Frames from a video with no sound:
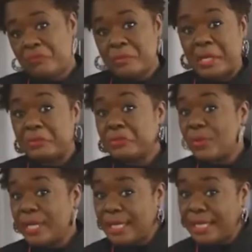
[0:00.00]
for about
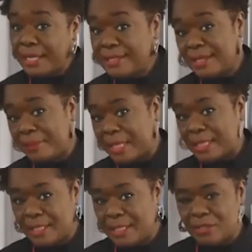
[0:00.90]
20 some
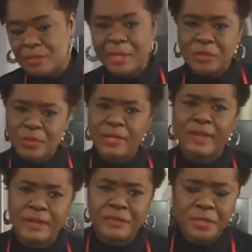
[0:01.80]
odd years, about
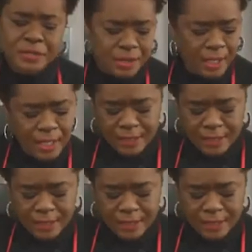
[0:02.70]
25 years,